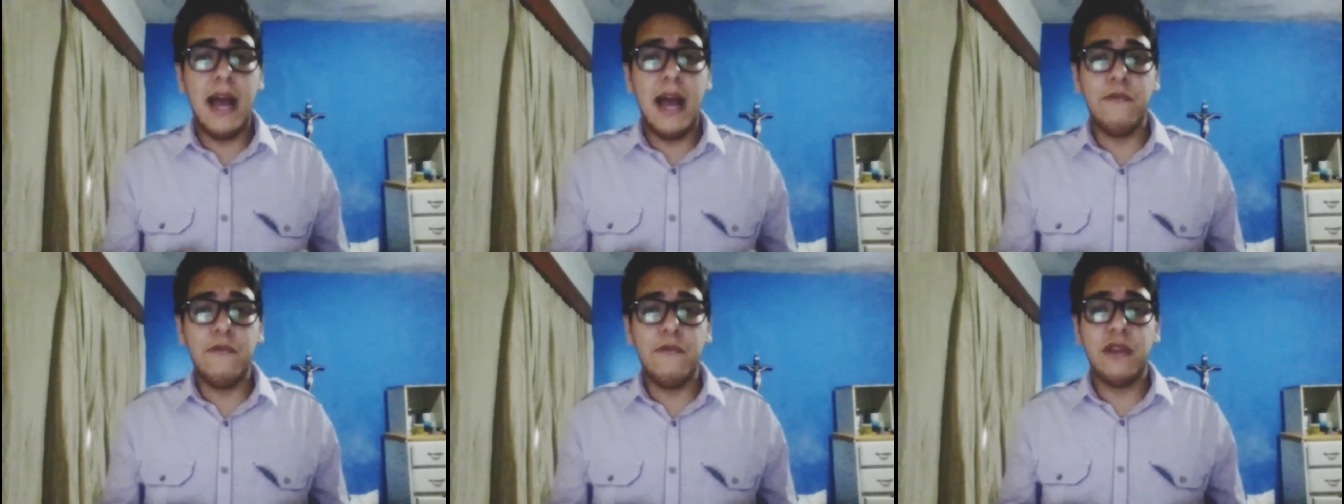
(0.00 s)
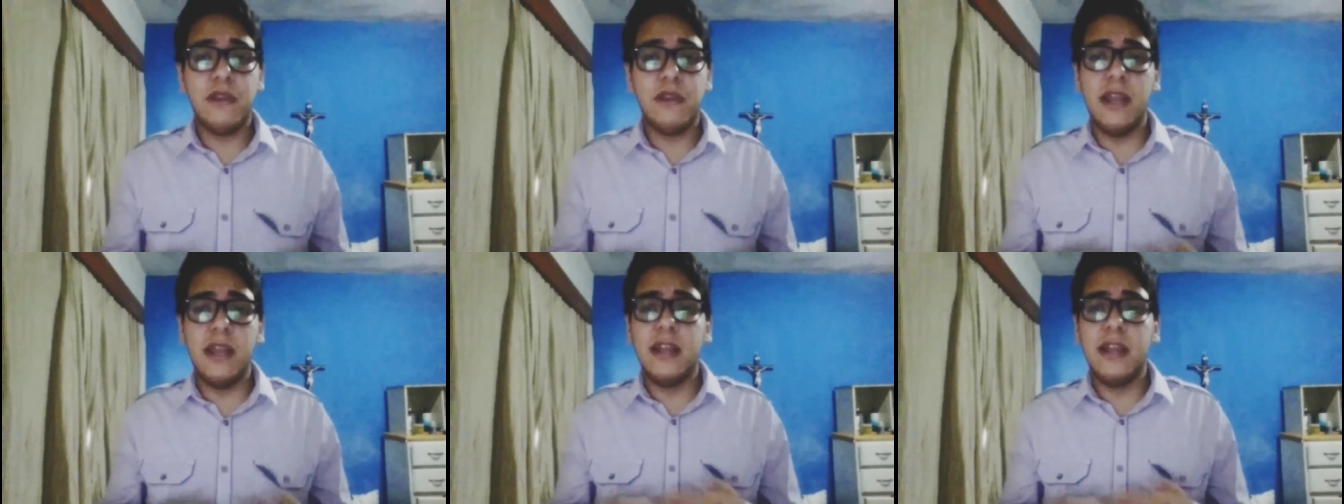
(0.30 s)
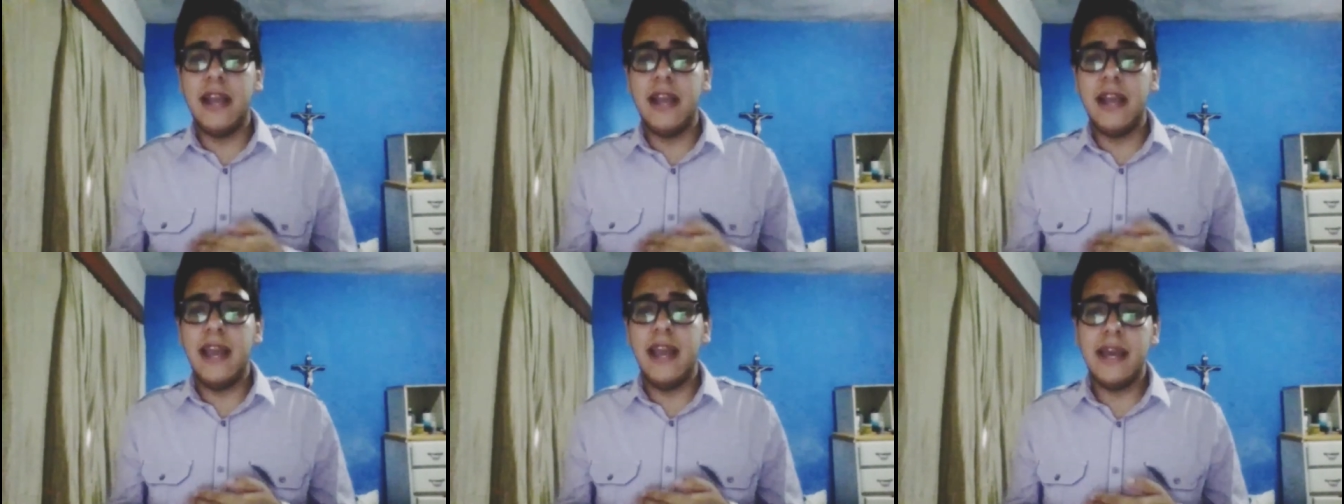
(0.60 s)
I have
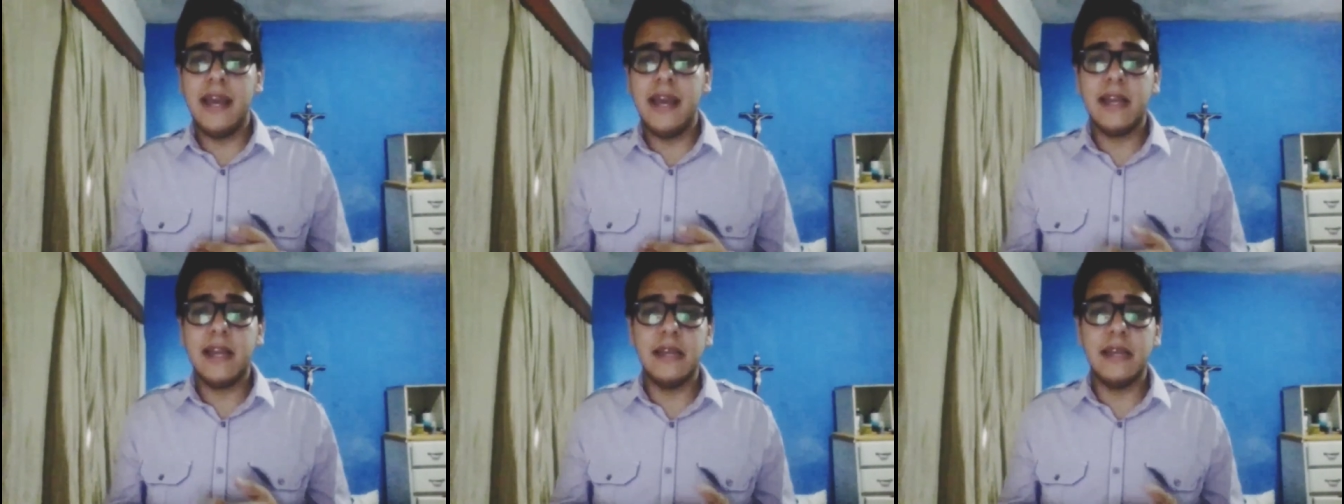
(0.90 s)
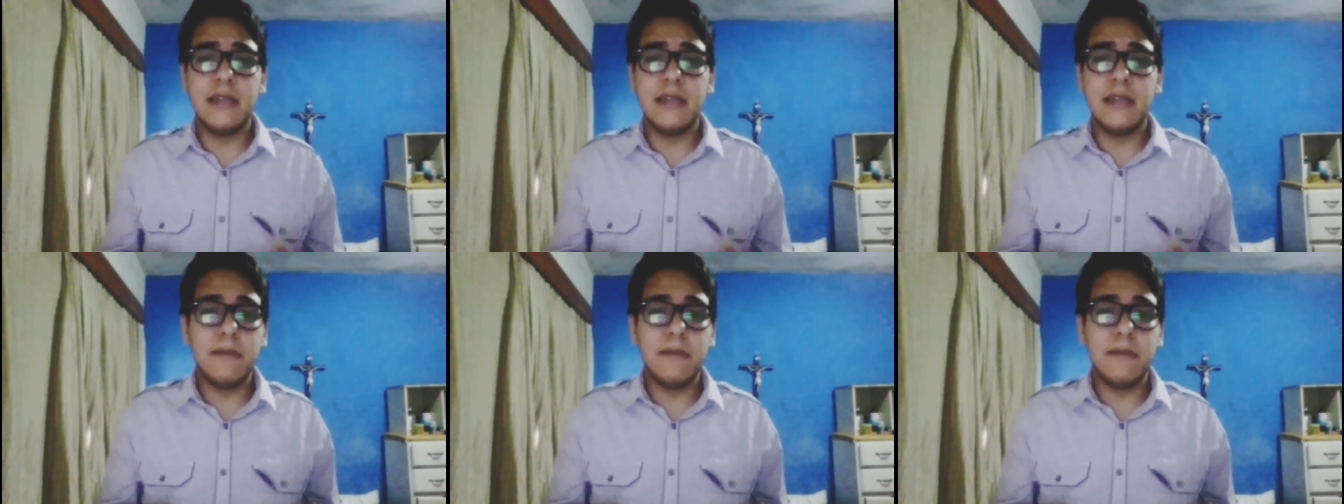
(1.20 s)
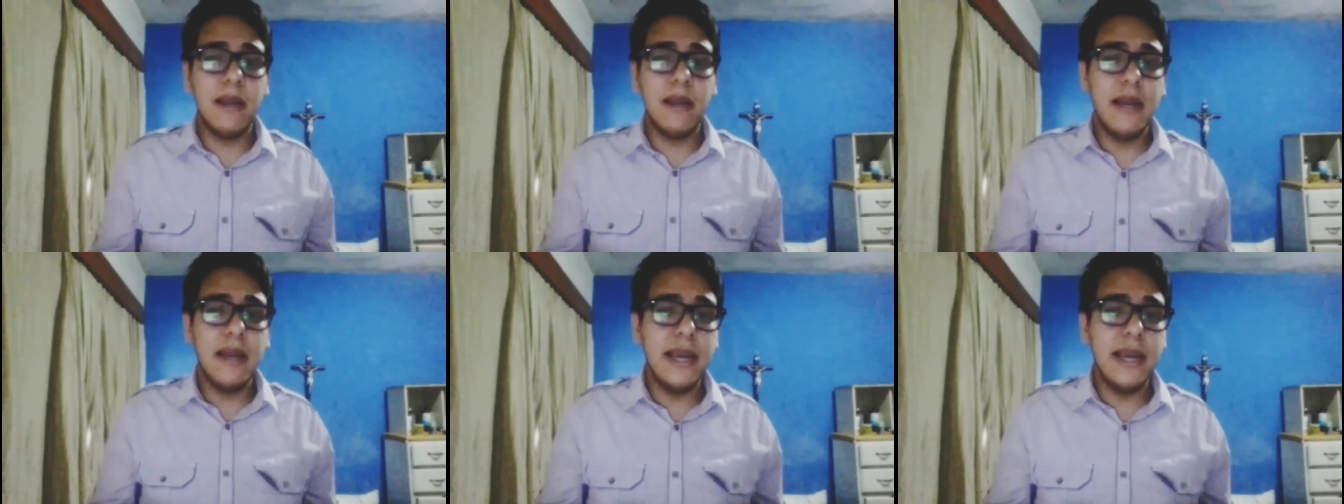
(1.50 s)
seen the
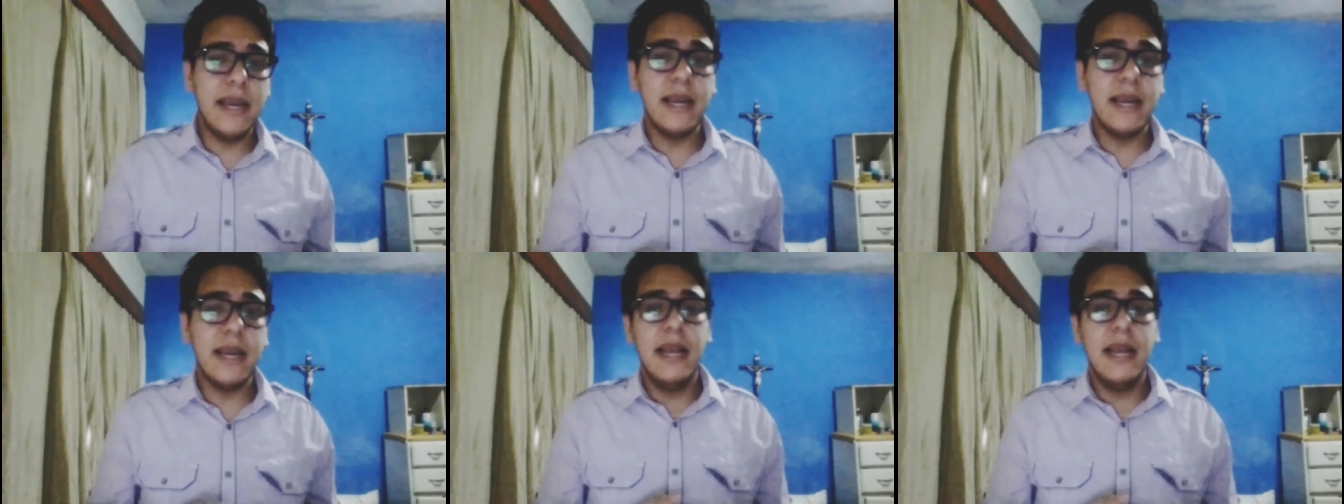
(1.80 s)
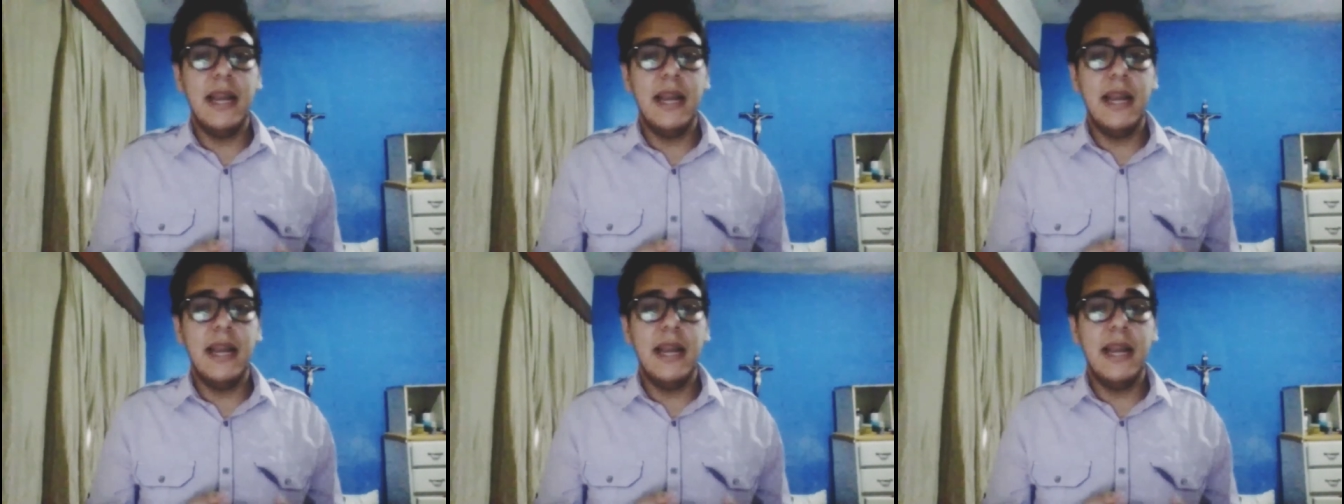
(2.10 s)
same click,